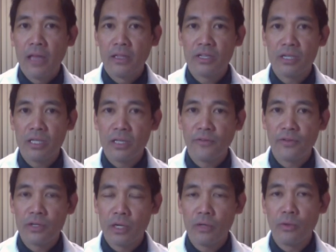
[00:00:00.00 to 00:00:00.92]
the C.
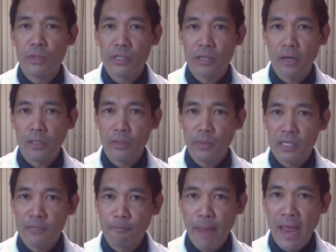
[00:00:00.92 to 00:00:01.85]
difficile will start to
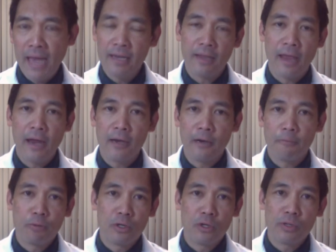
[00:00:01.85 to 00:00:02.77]
expand again, it
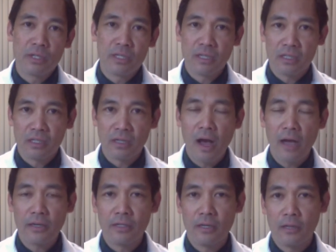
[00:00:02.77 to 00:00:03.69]
produces its
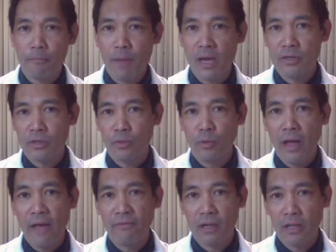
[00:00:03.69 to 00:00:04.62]
toxin, and the patient will
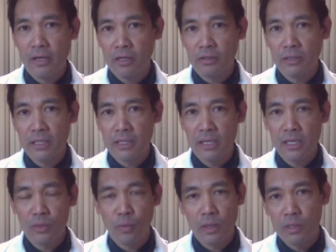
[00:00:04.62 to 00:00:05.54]
have clinical
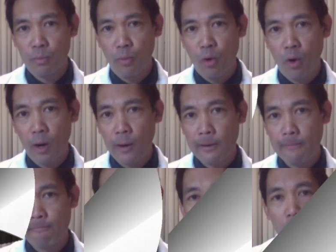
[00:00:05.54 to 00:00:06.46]
disease once more.
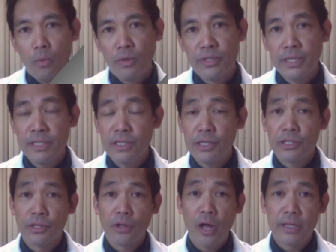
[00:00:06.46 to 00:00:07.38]
Well, since it's
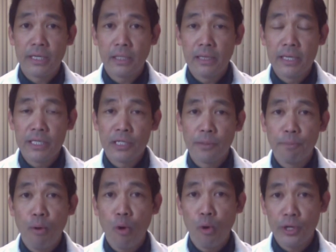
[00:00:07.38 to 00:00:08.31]
thought that at least
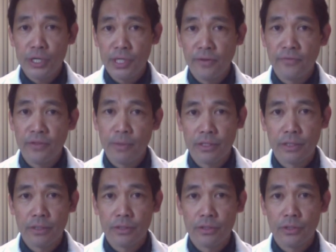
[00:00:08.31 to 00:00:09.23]
a portion of
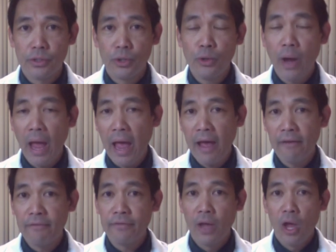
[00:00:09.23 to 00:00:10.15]
patients who have